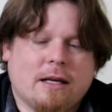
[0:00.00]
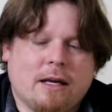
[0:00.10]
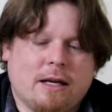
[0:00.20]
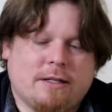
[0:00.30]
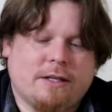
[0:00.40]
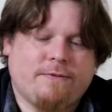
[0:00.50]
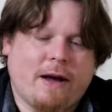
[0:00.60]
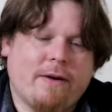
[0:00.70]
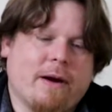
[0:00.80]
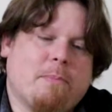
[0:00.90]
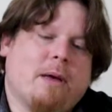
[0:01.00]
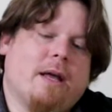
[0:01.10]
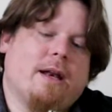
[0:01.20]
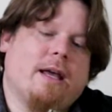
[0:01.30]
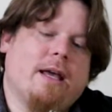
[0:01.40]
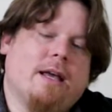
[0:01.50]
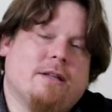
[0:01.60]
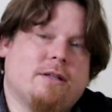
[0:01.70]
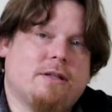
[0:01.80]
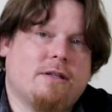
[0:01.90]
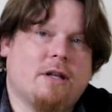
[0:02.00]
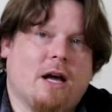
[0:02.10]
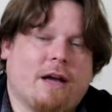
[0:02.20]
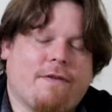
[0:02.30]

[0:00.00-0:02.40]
Because this firing pin is stuck.